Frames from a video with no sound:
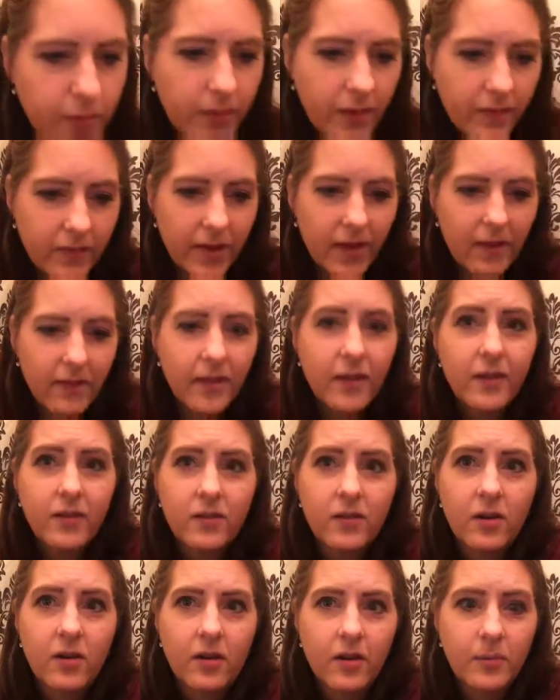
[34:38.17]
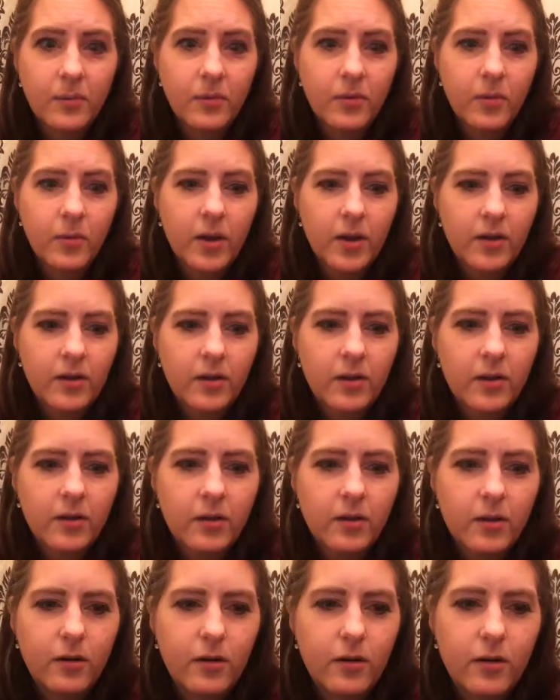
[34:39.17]
ever get these times when
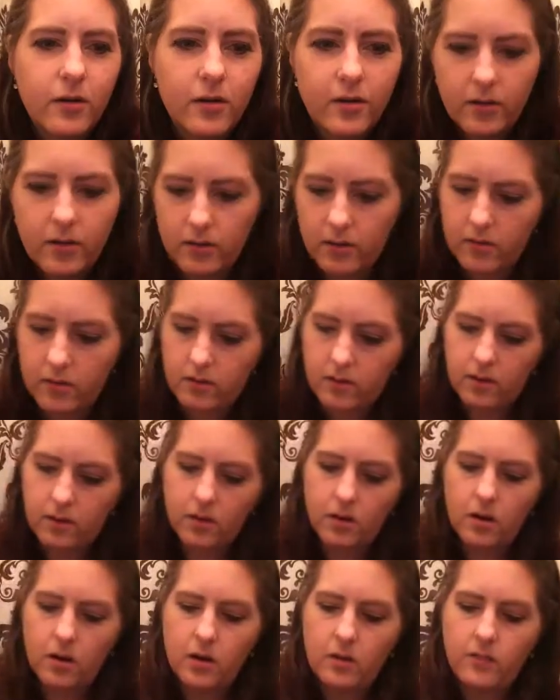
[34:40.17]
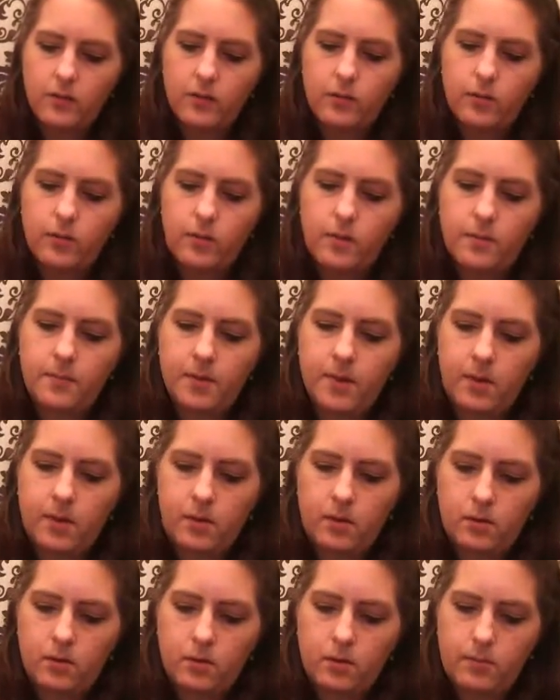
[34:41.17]
you're either doing
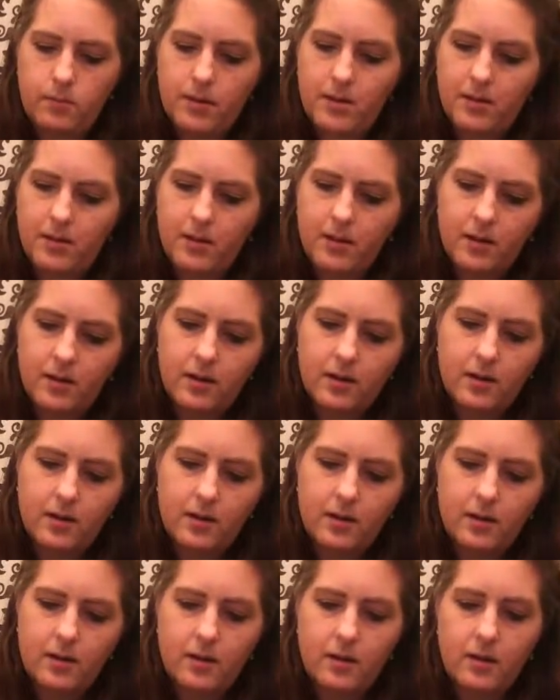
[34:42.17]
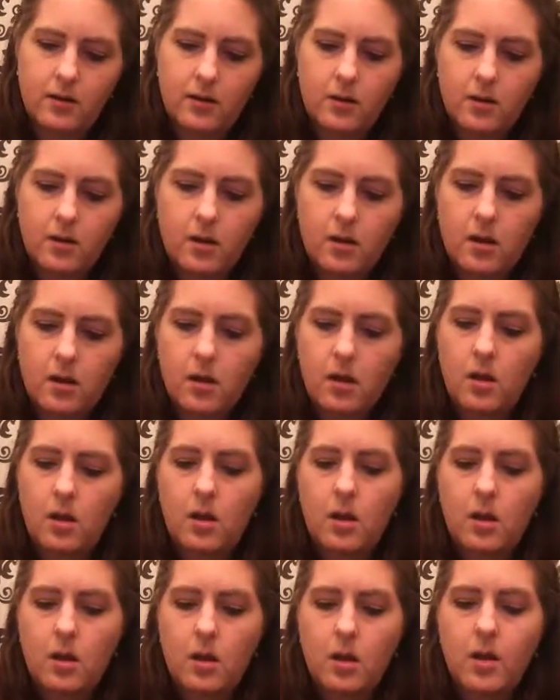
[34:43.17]
makeup and
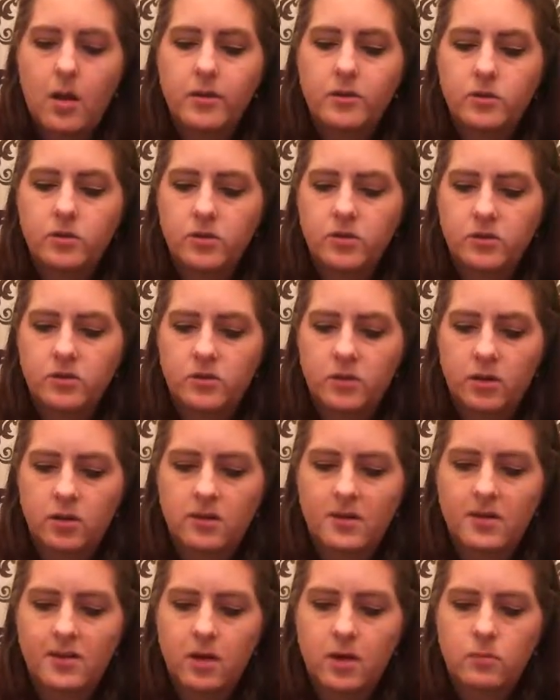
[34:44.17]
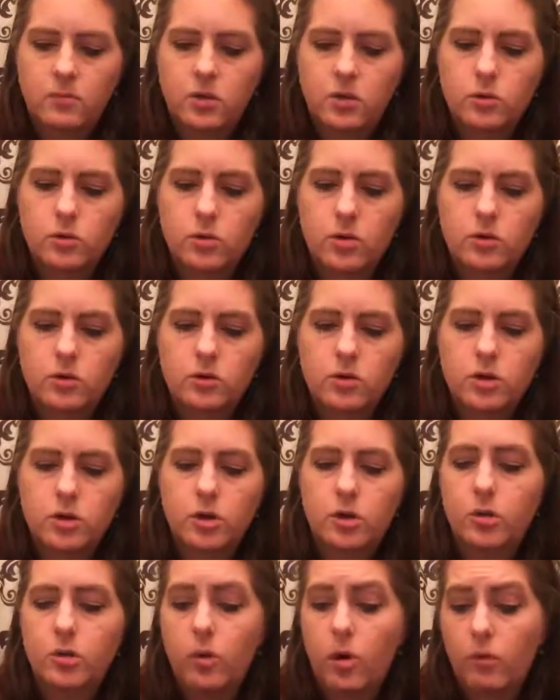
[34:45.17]
it does not seem to want
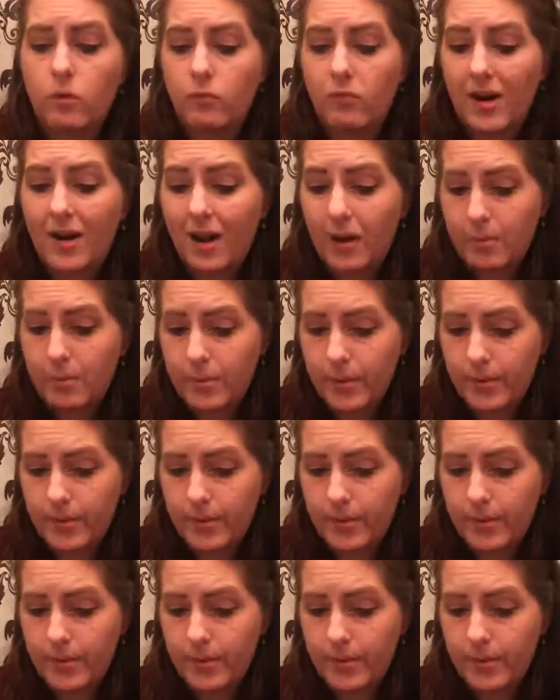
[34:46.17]
to unwrap?